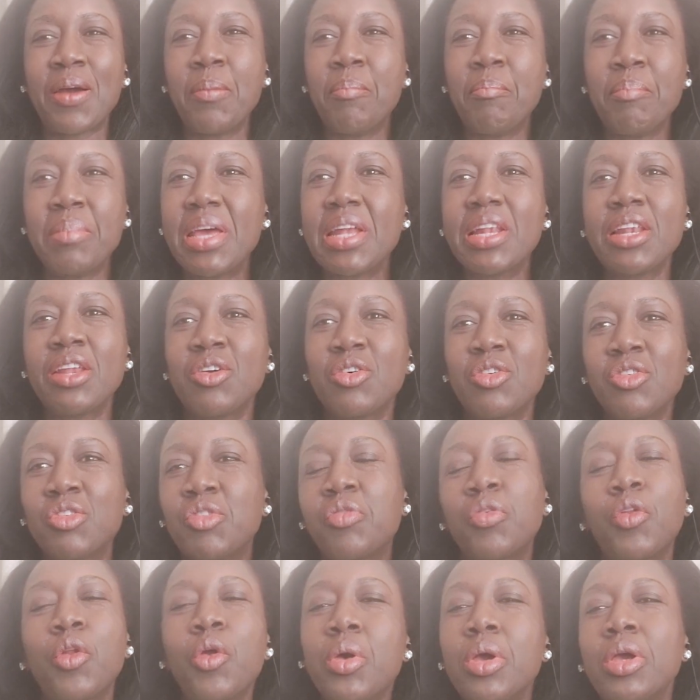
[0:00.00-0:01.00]

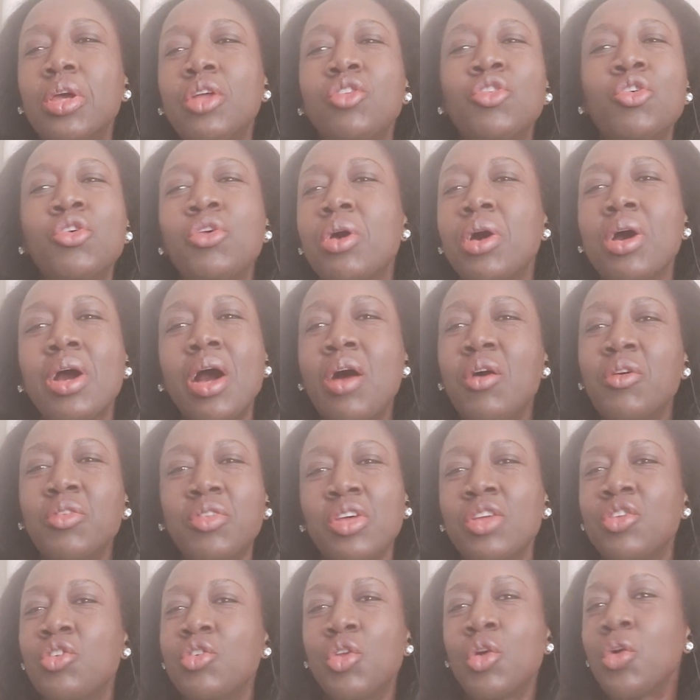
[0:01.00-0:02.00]
millions flowing into your
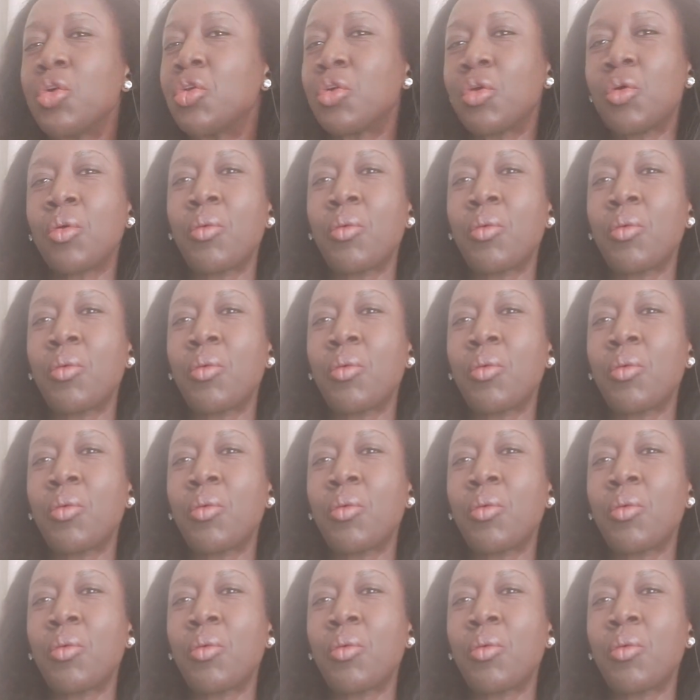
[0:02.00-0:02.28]
account and you don't